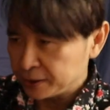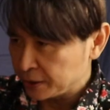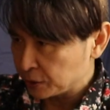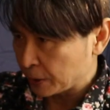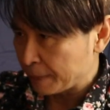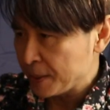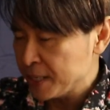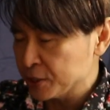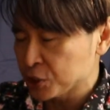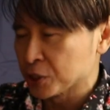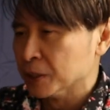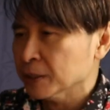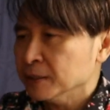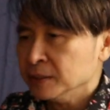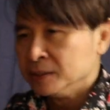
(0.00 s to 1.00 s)
there to punch.
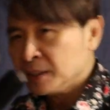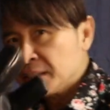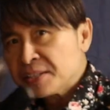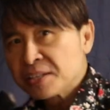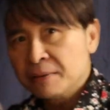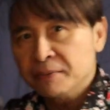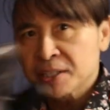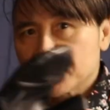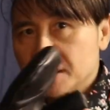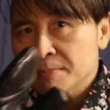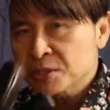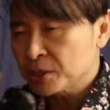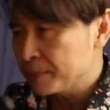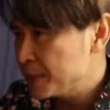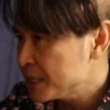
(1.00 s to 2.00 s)
And something
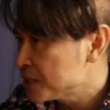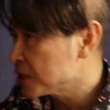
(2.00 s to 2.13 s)
comes on this